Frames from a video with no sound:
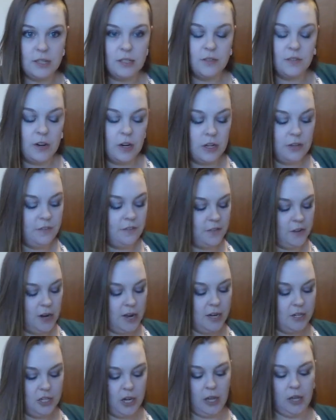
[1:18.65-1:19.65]
It's very
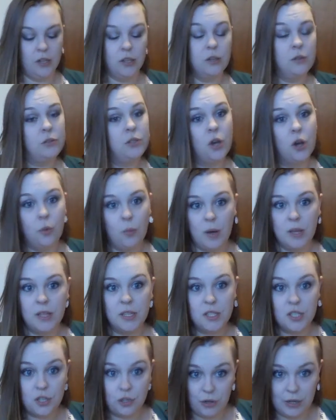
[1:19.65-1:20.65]
fragile. You don't want
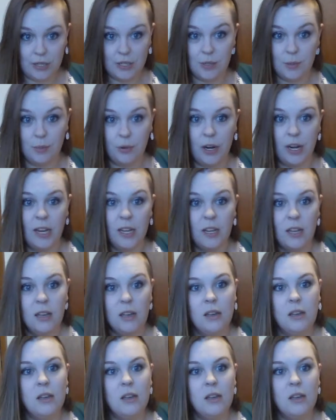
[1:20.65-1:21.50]
the string to break.